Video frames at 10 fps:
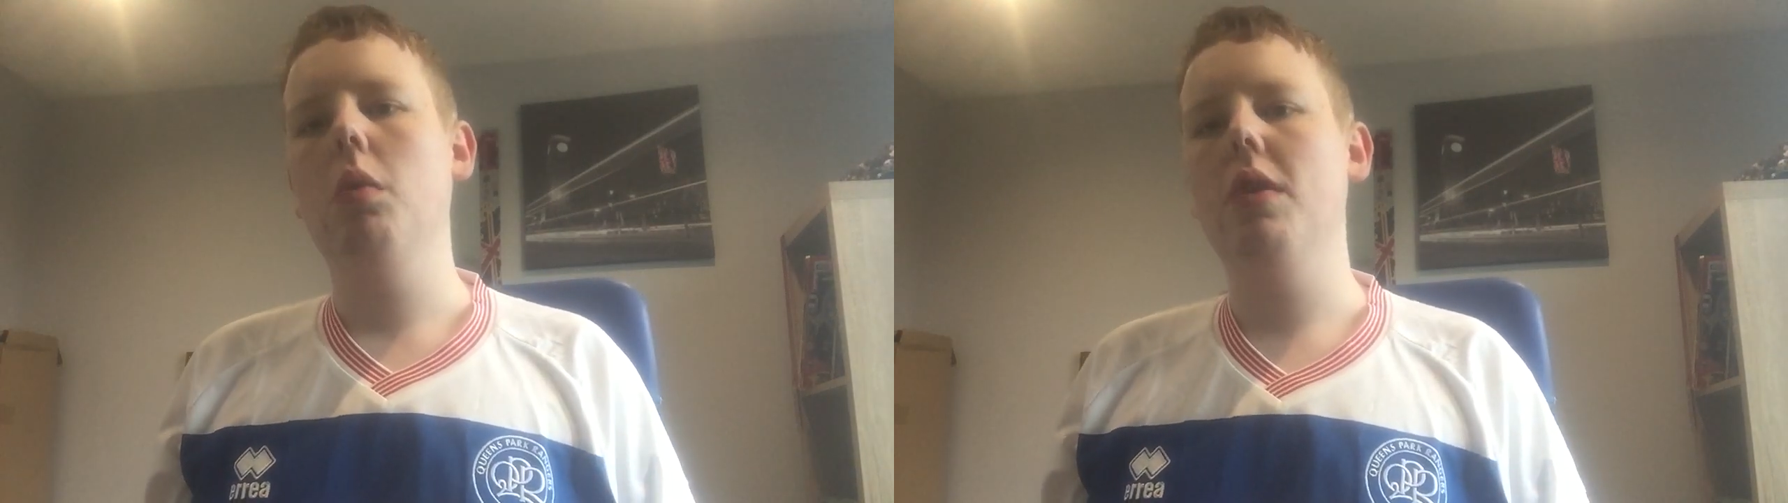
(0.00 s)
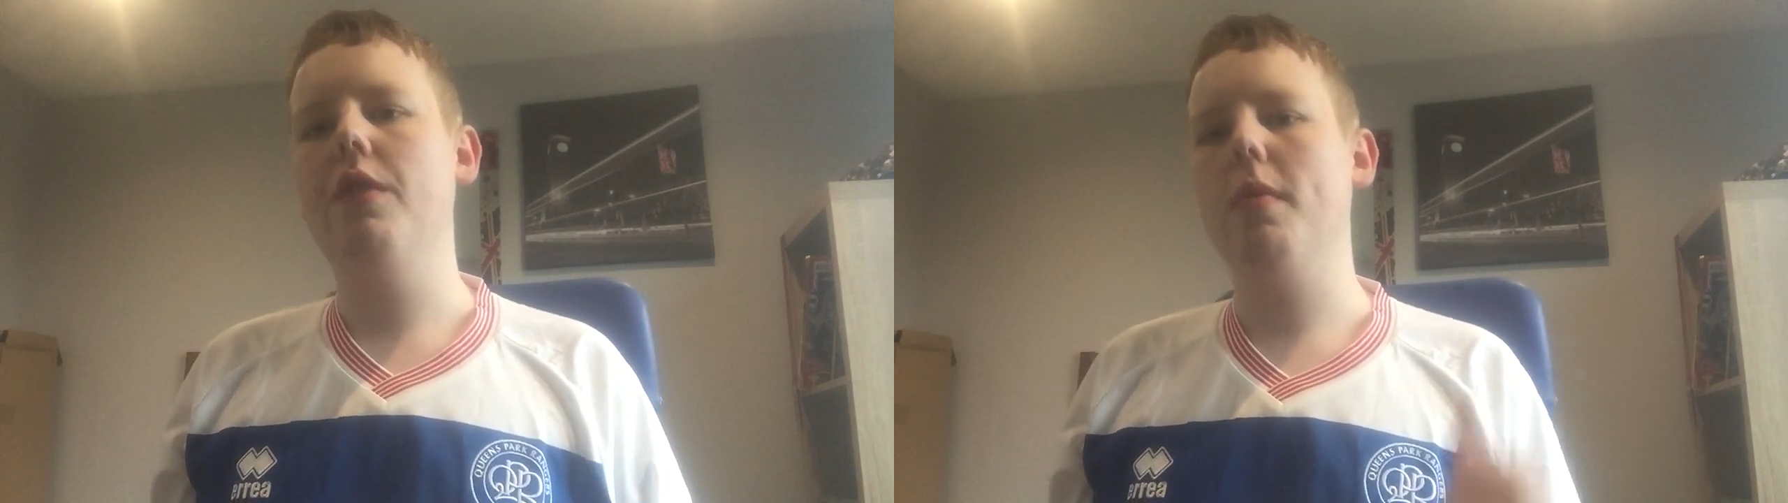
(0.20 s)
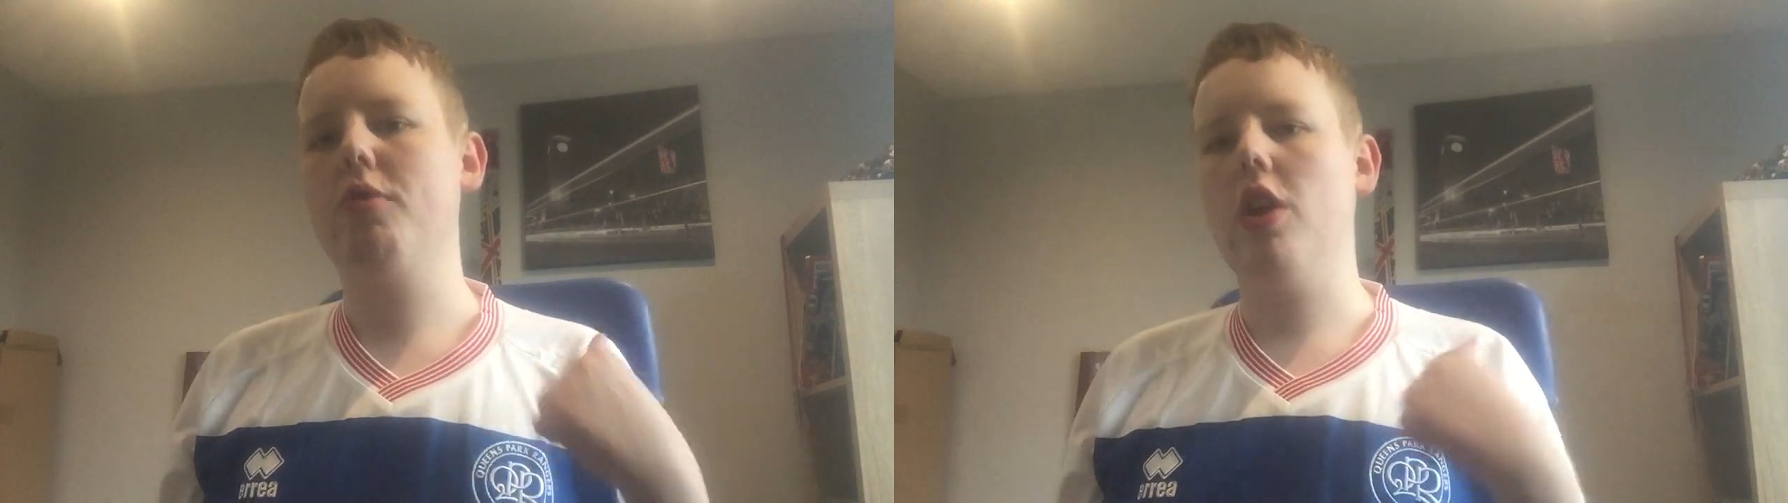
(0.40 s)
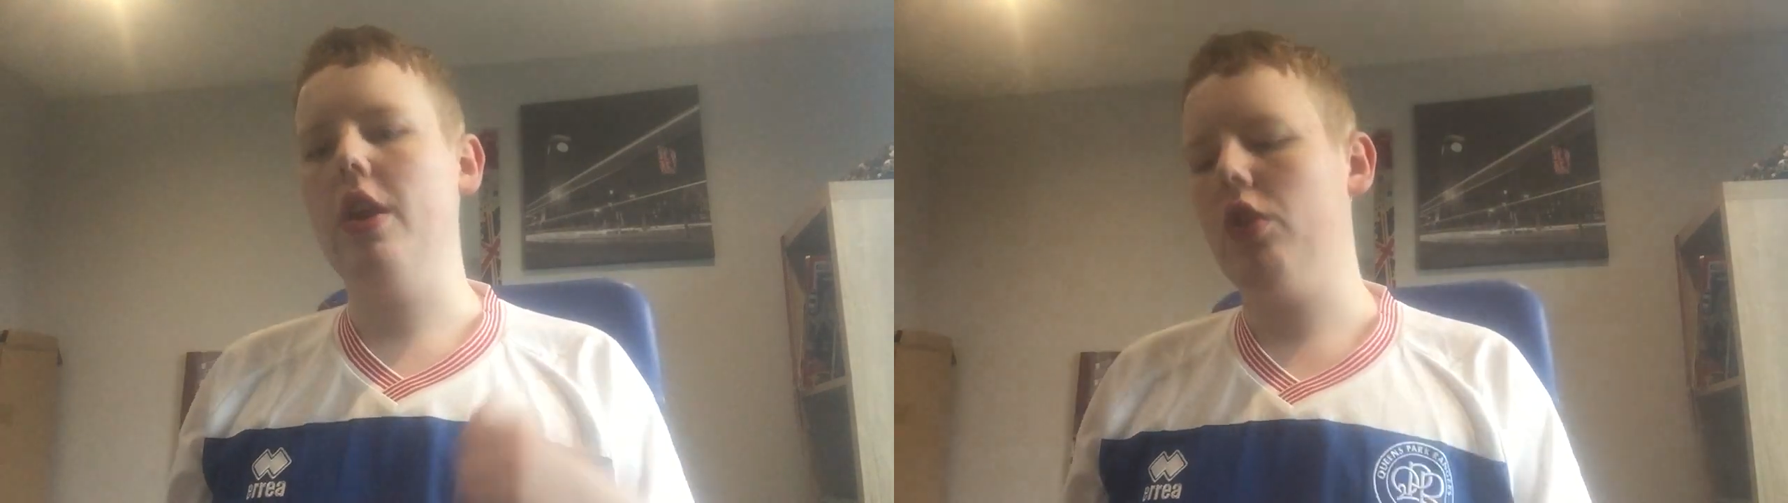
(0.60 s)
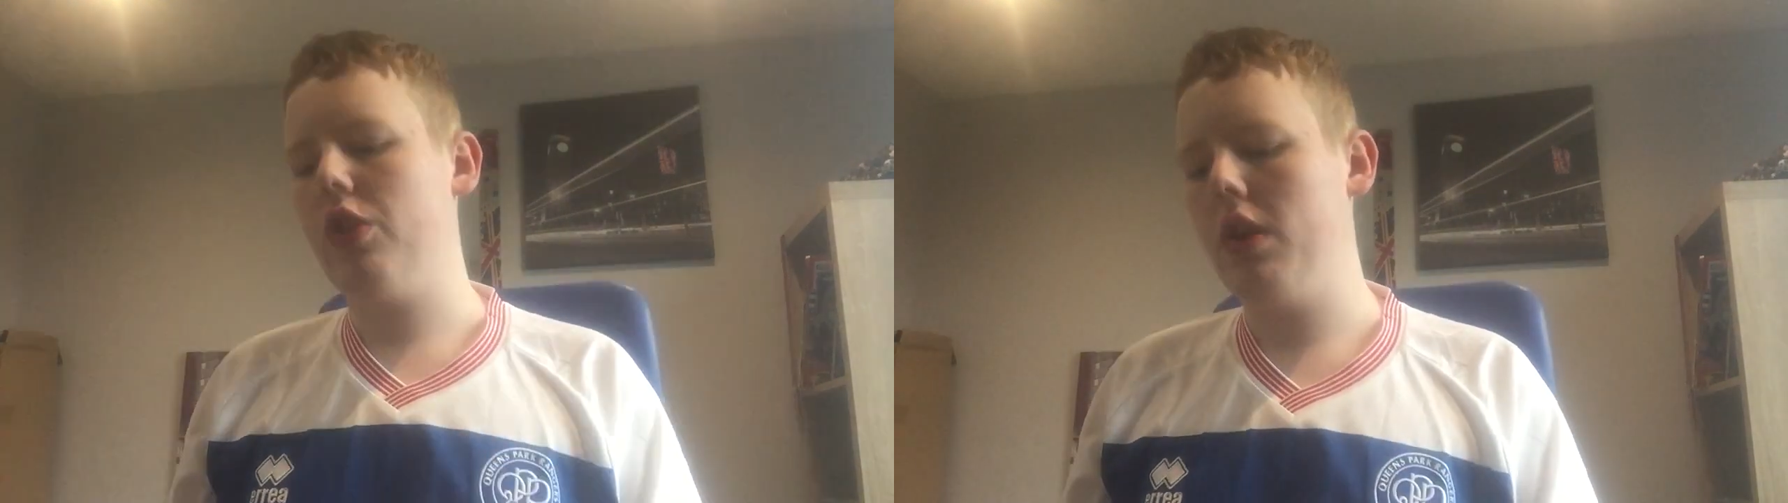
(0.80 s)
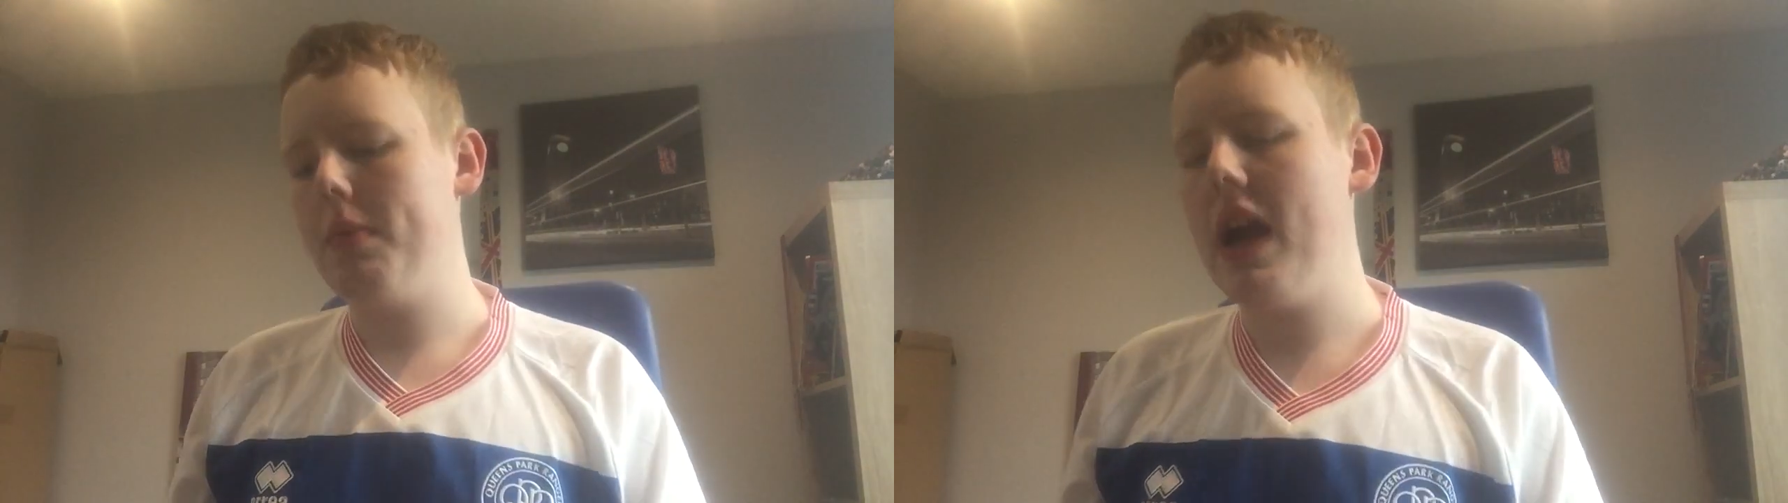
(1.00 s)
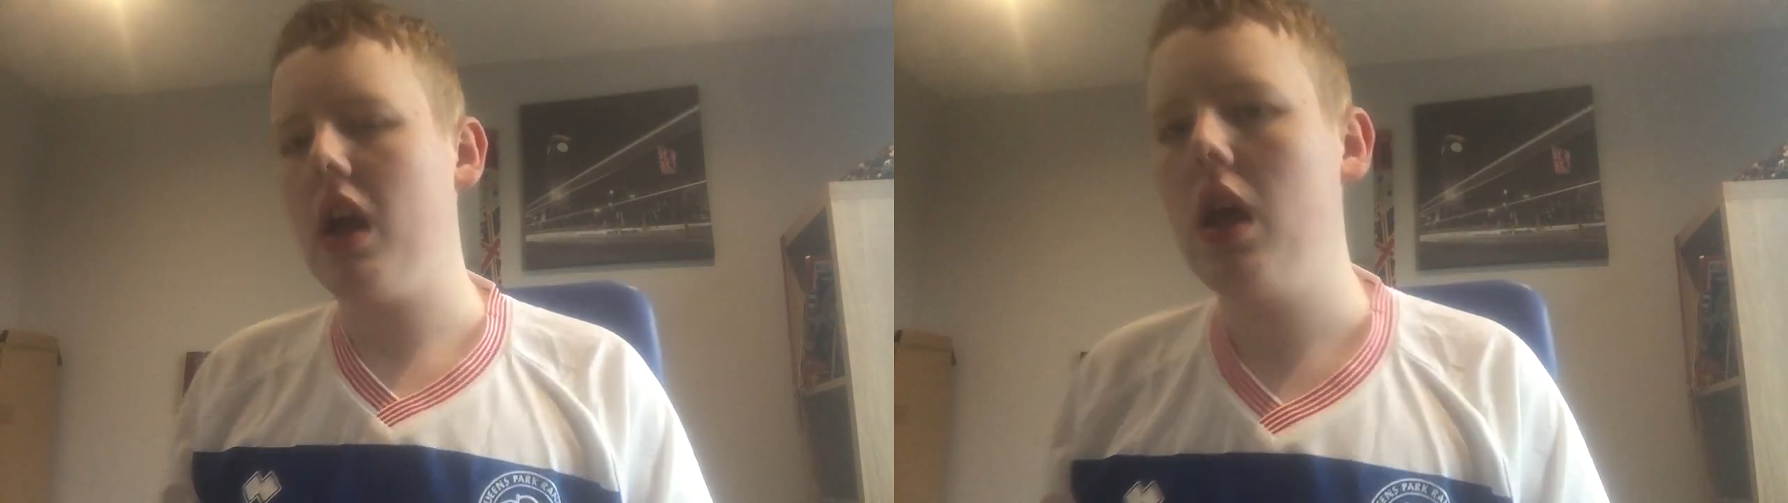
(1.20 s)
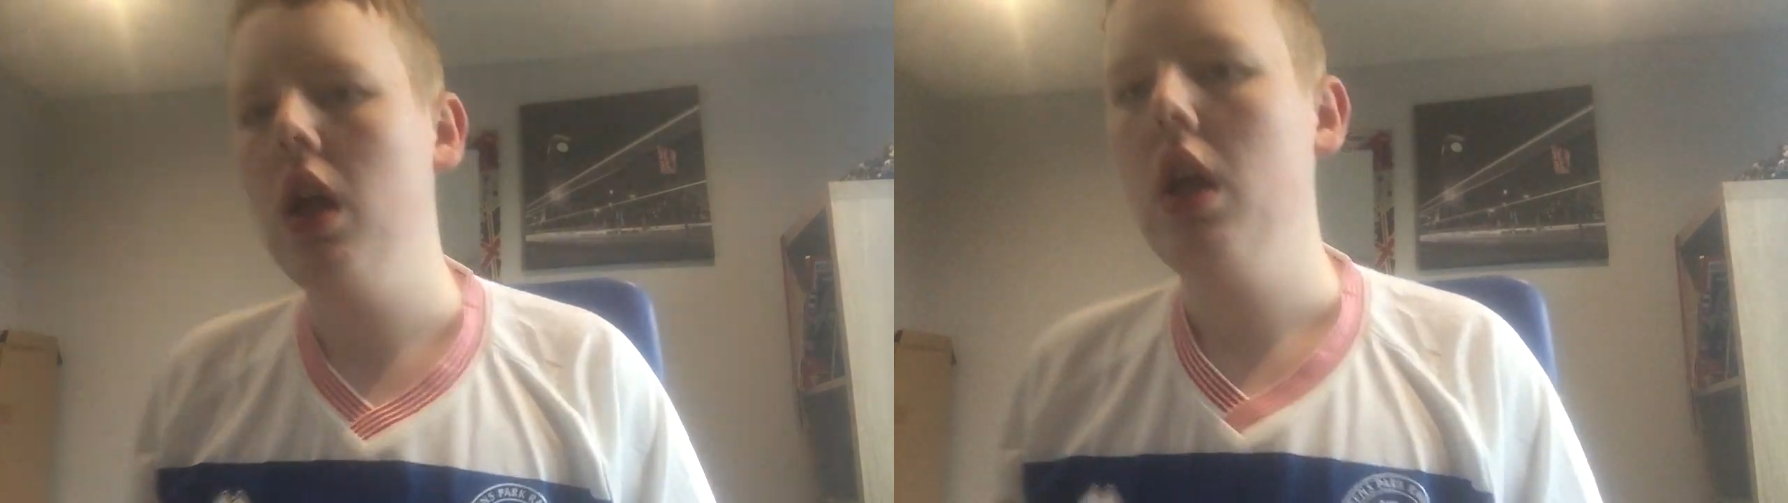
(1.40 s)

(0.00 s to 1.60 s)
with um, Charlie Austin back.